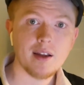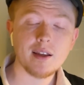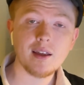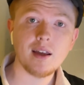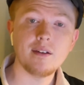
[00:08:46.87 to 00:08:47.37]
And
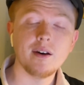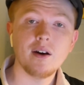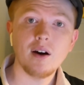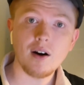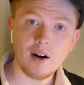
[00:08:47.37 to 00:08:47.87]
again,
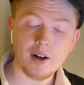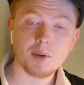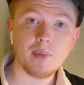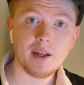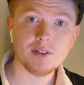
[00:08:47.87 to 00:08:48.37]

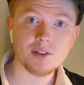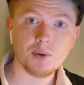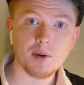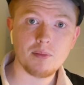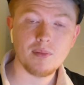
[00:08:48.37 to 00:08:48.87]
automate
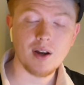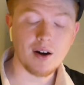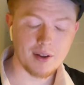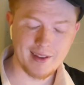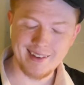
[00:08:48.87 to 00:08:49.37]

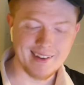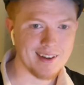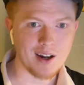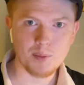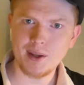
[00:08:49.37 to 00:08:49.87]

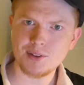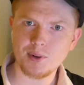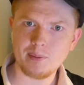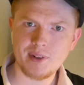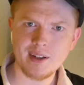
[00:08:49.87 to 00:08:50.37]

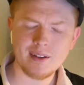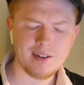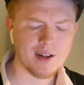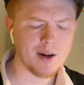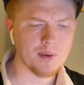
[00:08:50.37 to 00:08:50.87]
scripting?
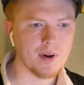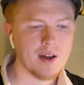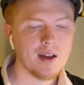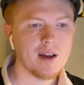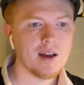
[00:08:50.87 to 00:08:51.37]
No.
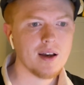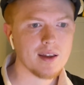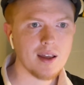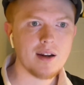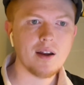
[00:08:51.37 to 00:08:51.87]

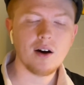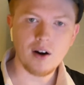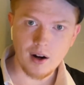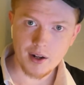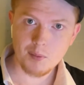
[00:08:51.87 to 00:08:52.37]
Again,
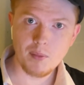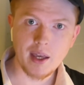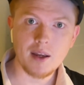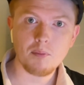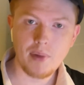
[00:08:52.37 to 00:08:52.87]

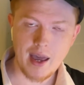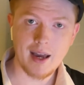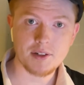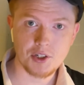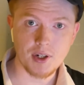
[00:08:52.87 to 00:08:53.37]
automate
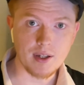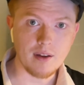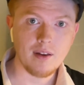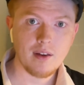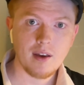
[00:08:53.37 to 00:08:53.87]

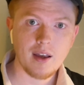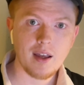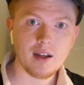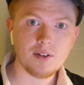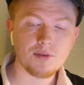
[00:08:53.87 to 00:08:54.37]
patching.
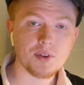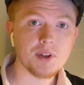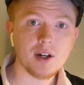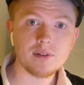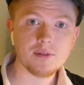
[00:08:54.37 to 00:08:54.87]
And for the
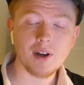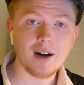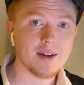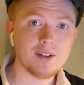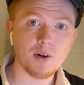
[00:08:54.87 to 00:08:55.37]
love of
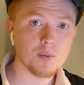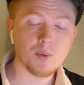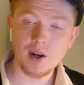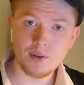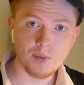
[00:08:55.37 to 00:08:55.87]
God, don't
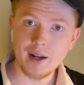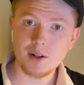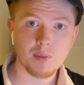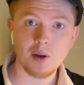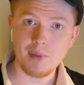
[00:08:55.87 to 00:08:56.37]
run
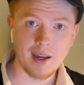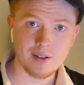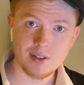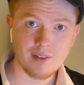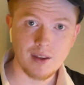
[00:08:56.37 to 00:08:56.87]
random
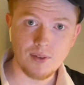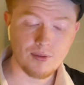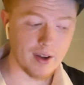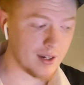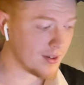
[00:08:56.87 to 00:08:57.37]
commands that you
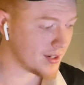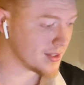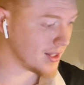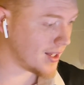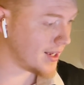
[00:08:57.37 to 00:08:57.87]
find
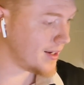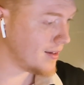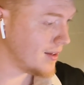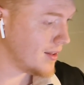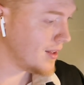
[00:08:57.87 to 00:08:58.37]
online,